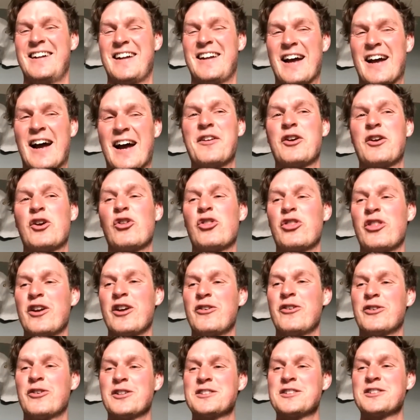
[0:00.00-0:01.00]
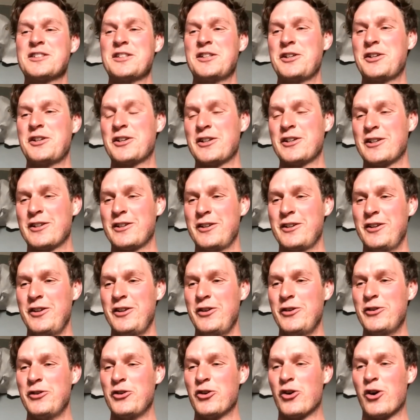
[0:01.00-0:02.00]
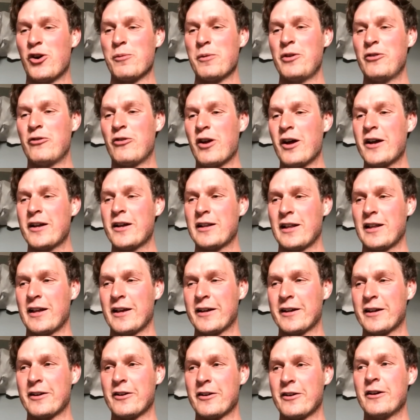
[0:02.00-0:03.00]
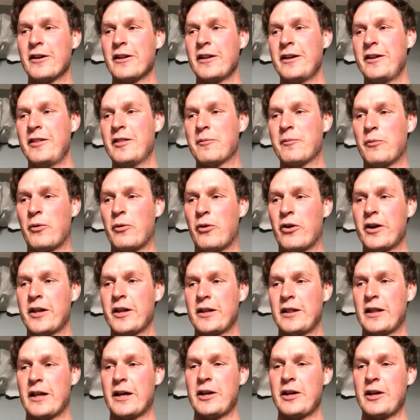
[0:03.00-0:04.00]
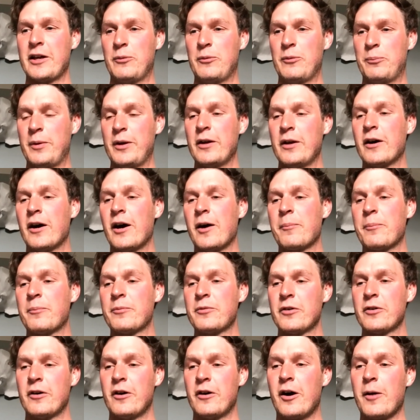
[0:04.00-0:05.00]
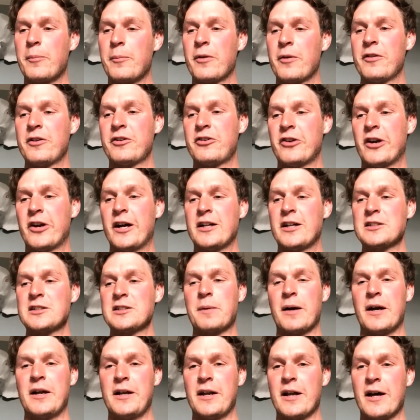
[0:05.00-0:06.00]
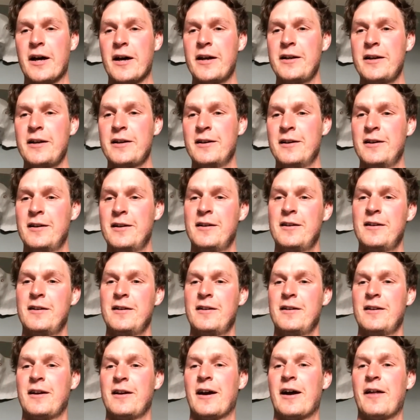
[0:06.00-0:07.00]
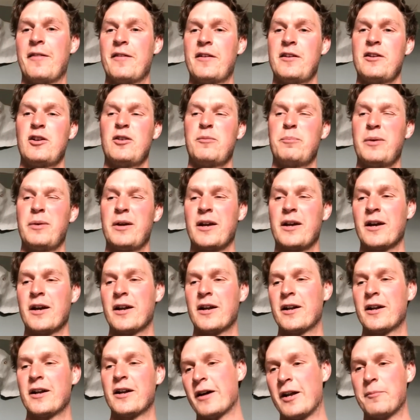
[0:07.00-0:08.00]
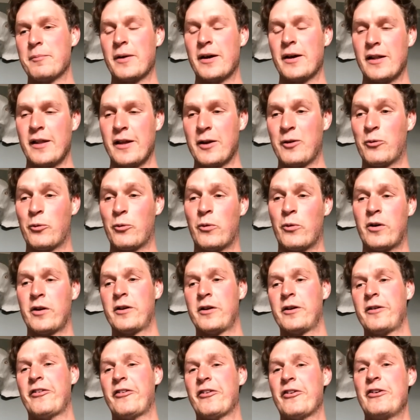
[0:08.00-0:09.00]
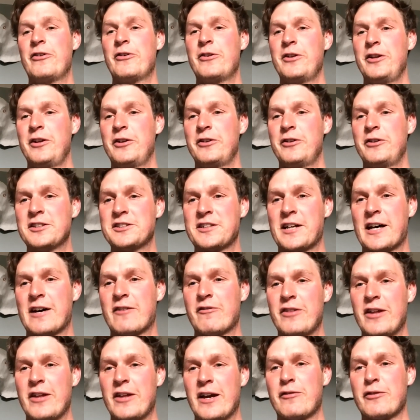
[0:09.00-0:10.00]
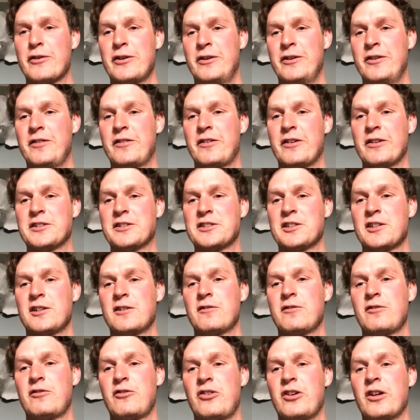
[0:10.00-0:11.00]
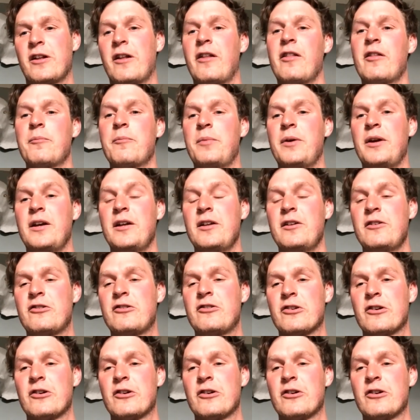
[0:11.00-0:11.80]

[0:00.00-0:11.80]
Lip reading: And the good thing was that you'd normally ride like early in the morning, like you'd be up on the trails by 9, and then you'd be kind of done by like 1 or 2, and you just have the afternoon to sort of chill at the beach.